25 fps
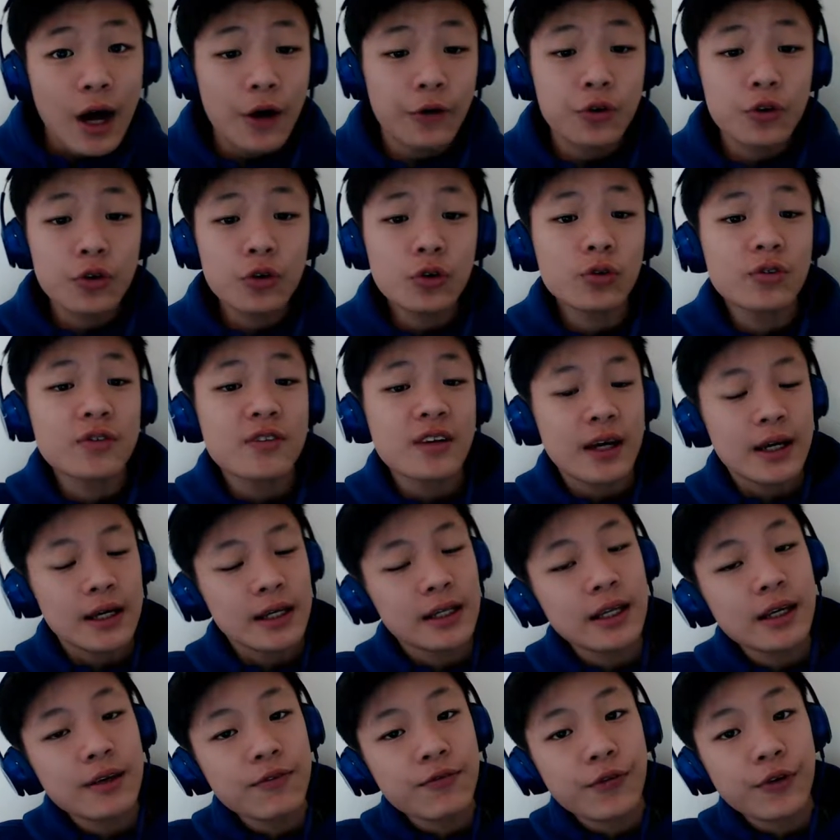I'll do
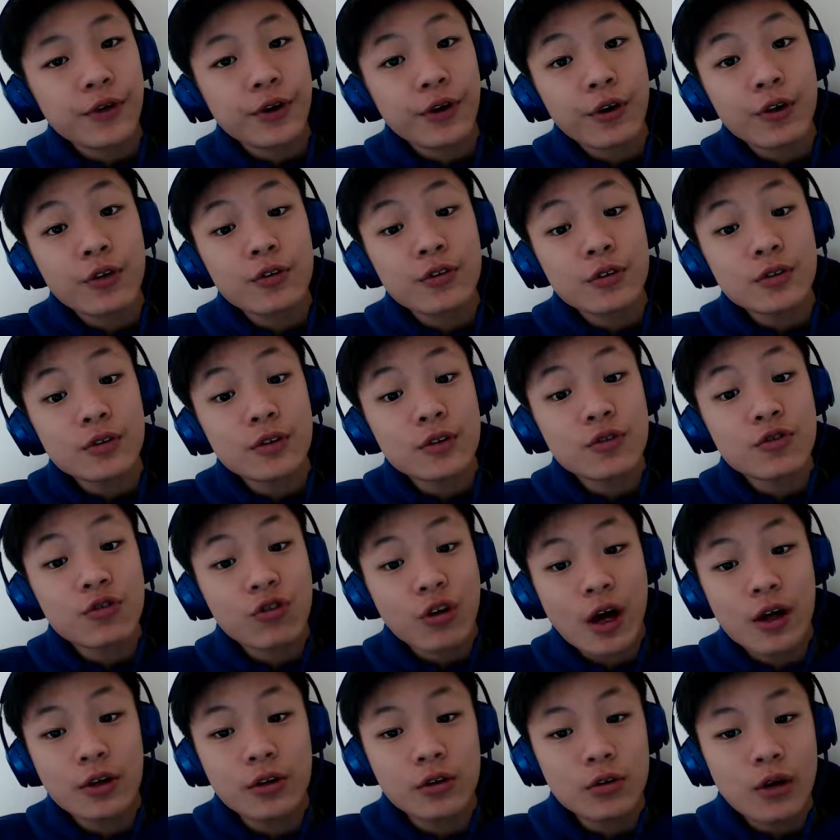daily videos on this
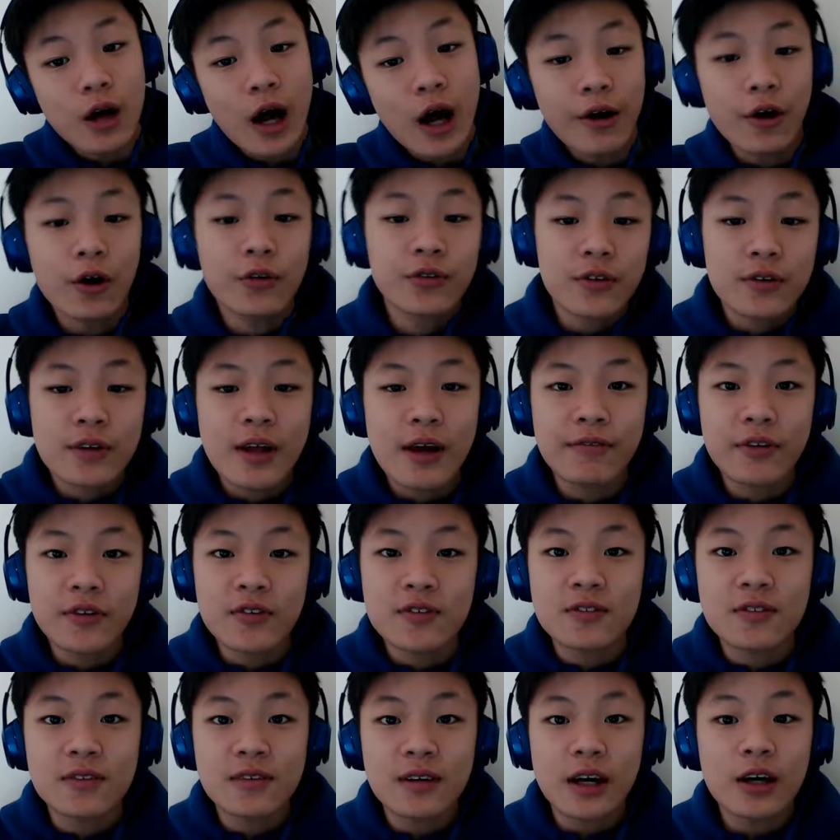channel. I often have
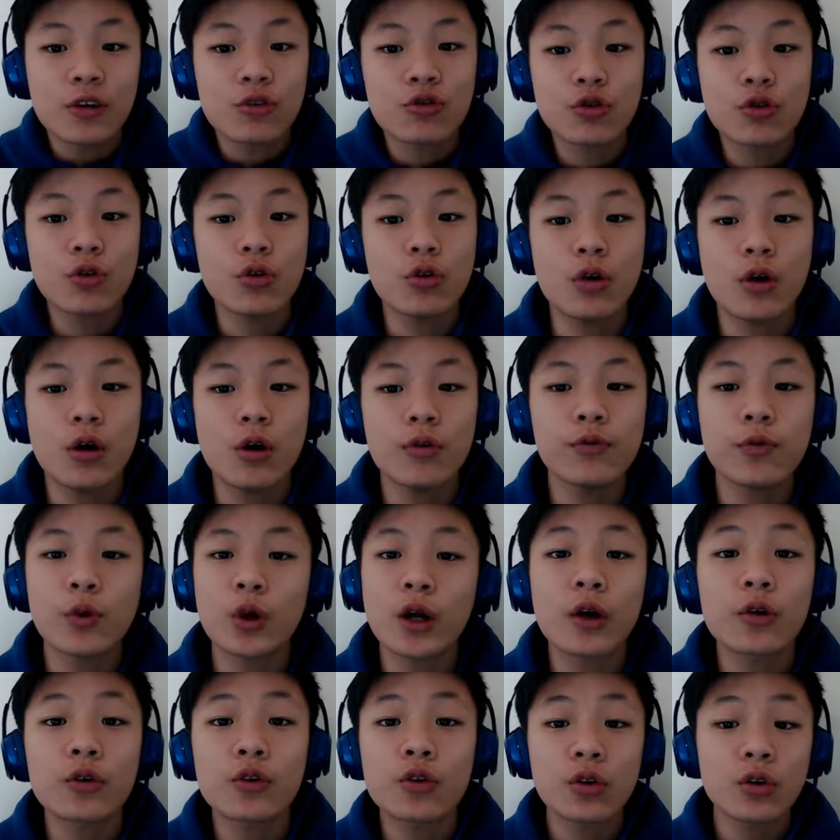a schedule of
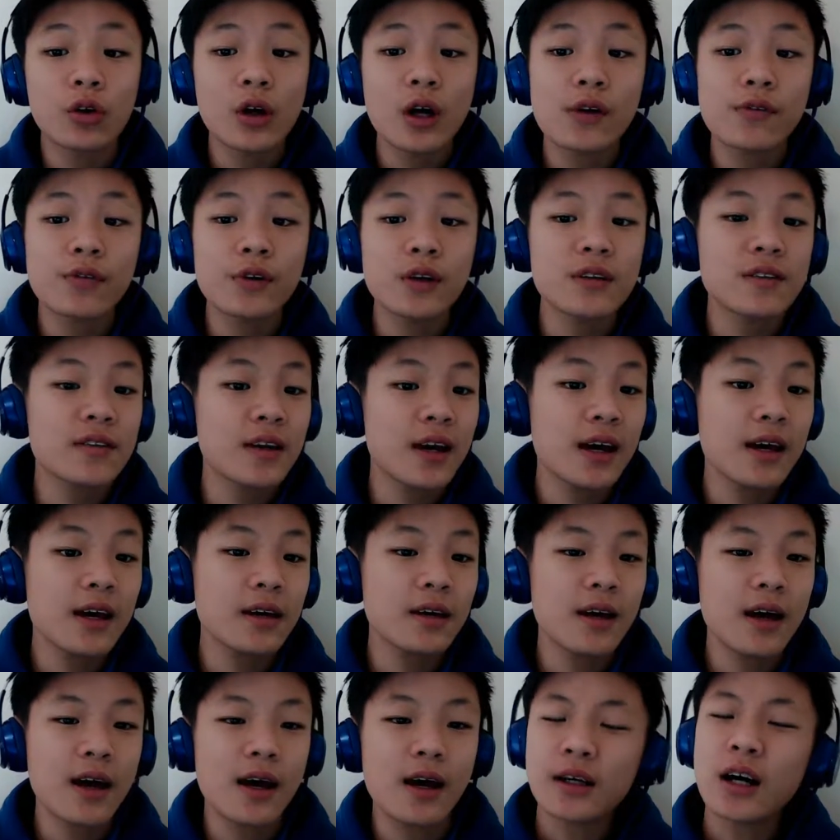what I'll do every
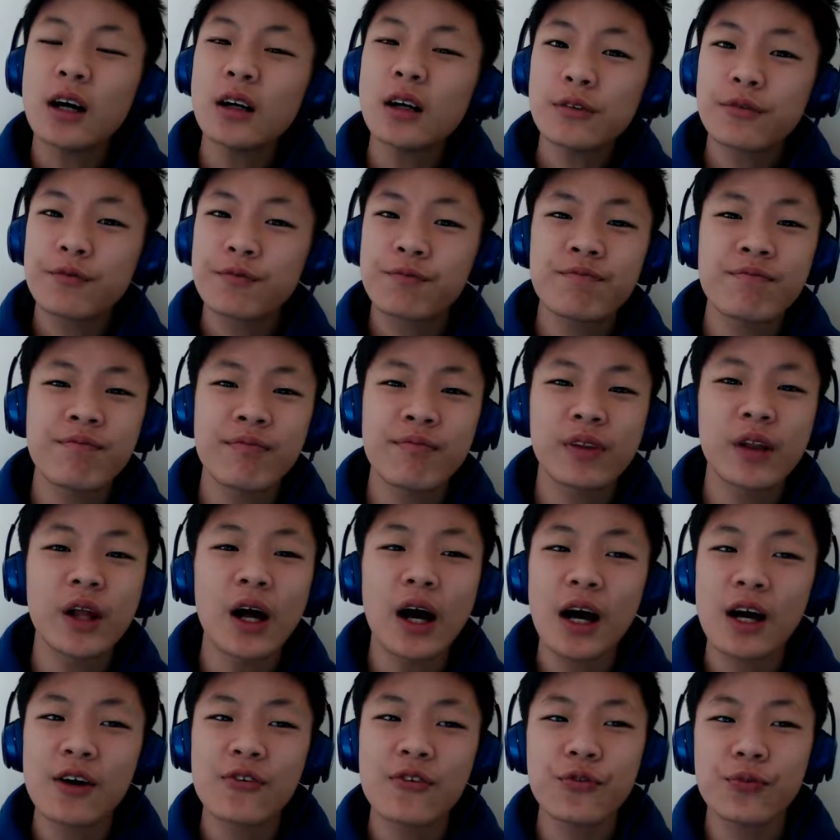day and I kind of
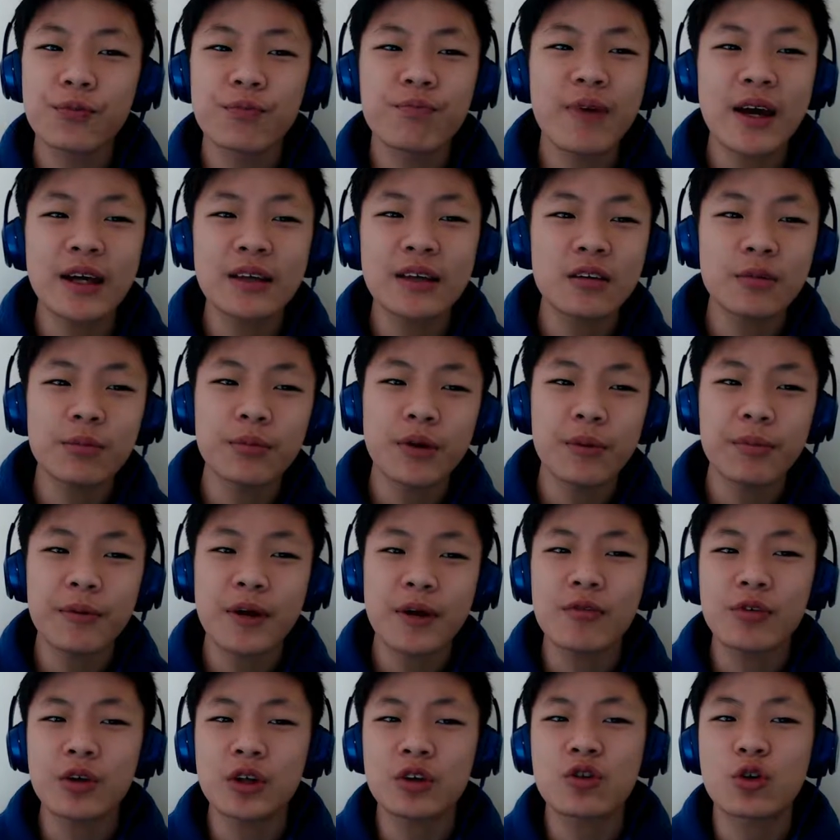live make them
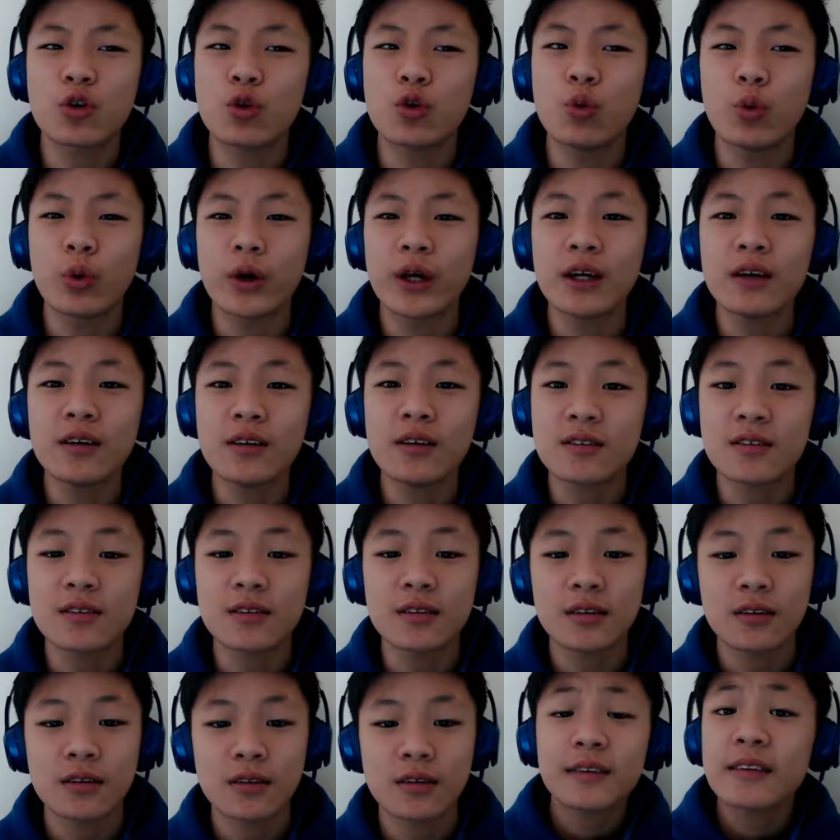up every two
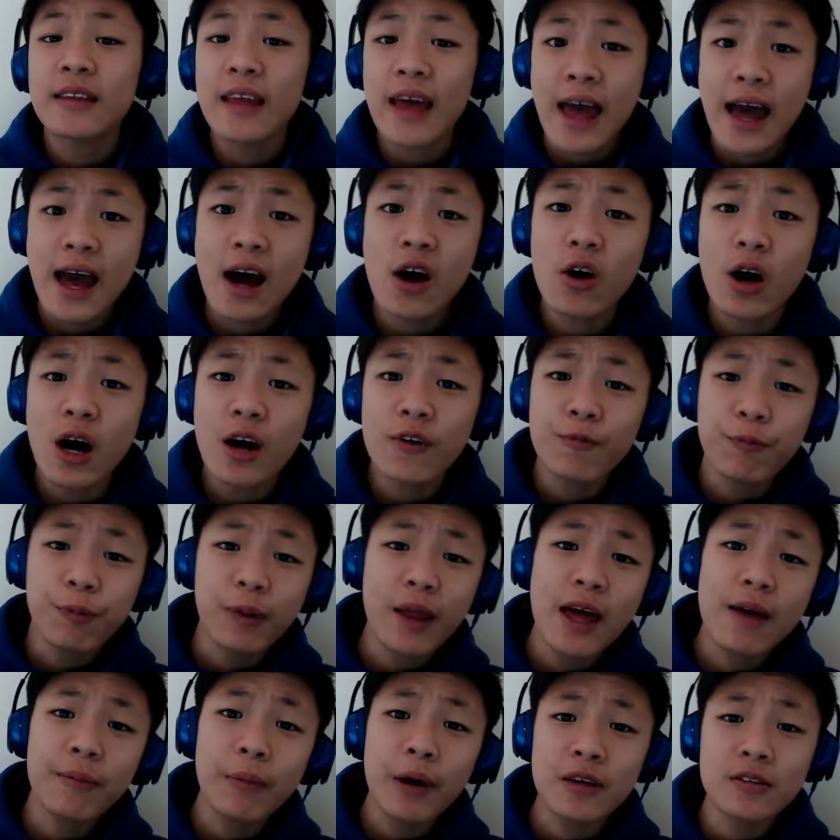weeks. Like now,
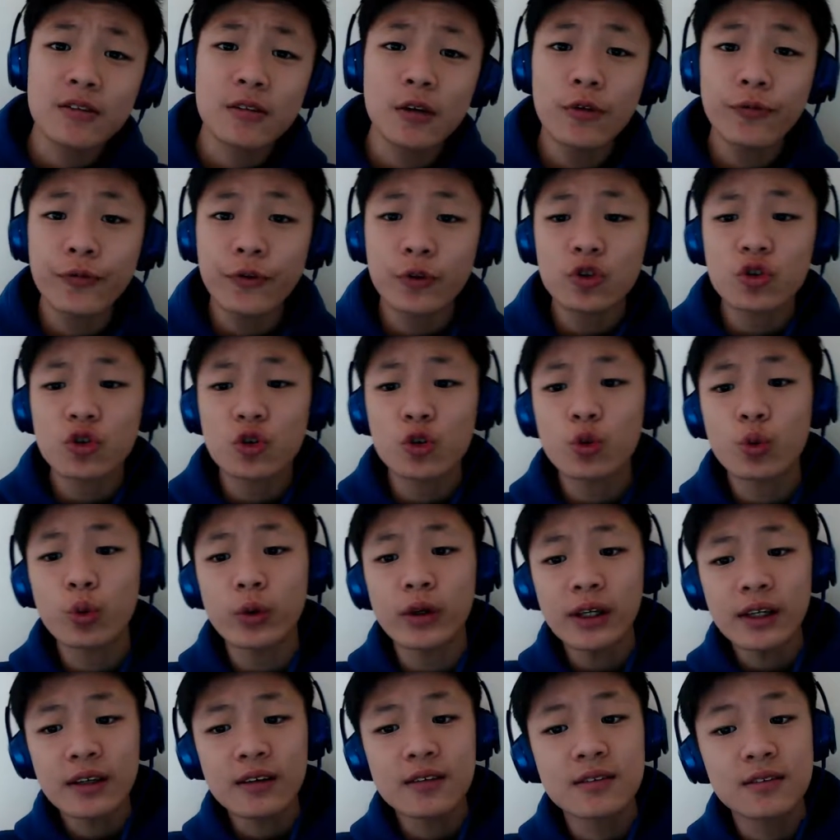I've planned myself for two
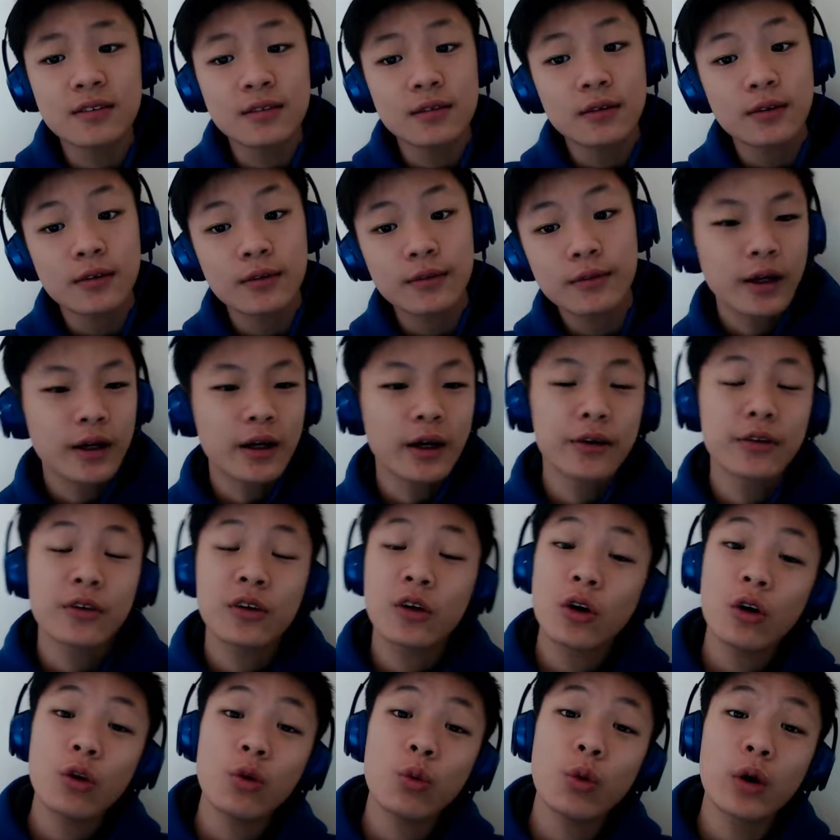weeks like I
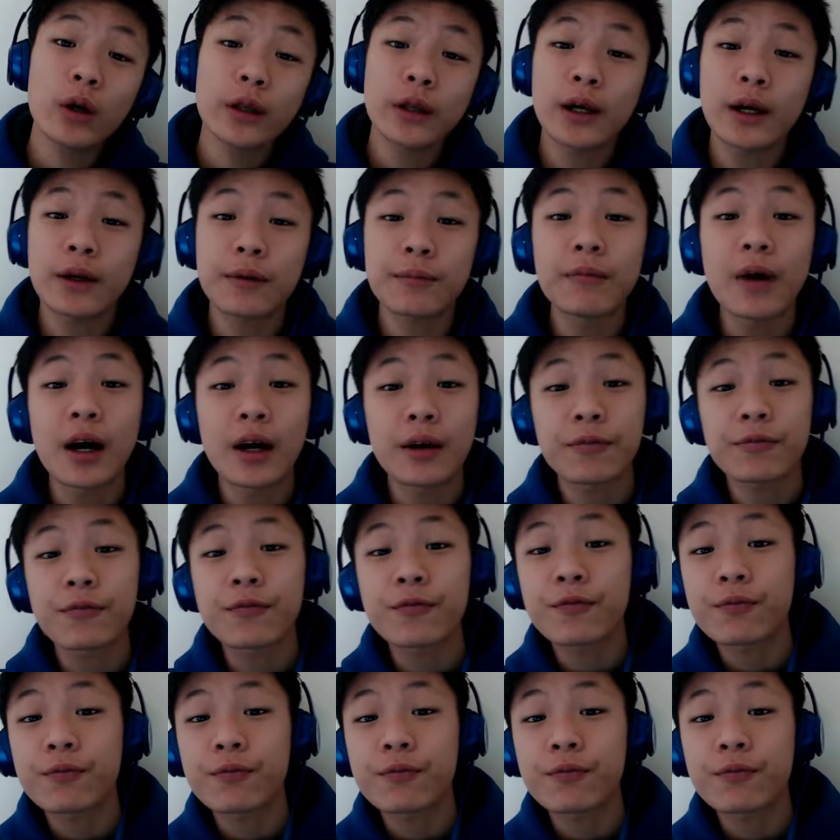know what like my